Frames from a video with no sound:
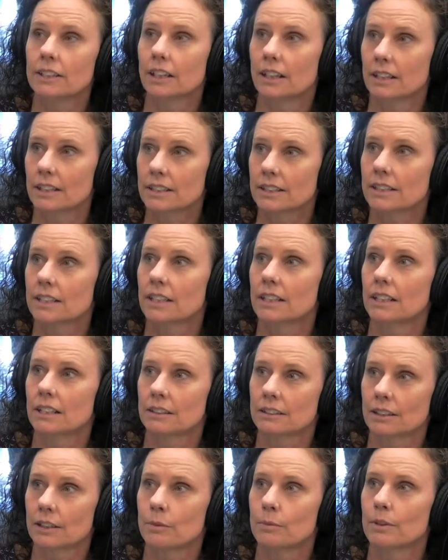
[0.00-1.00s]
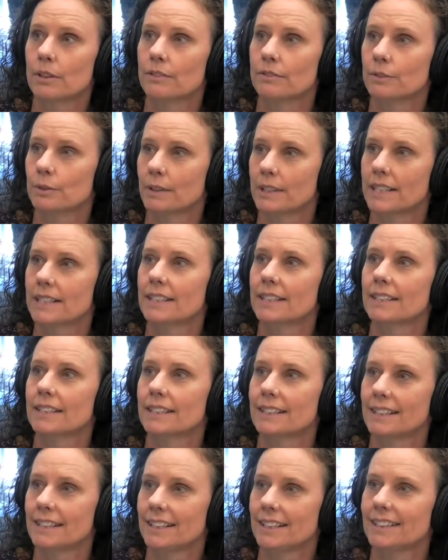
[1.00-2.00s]
launch in October of
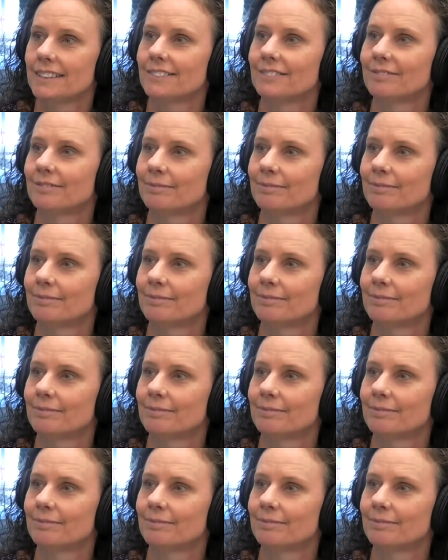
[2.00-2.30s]
2016.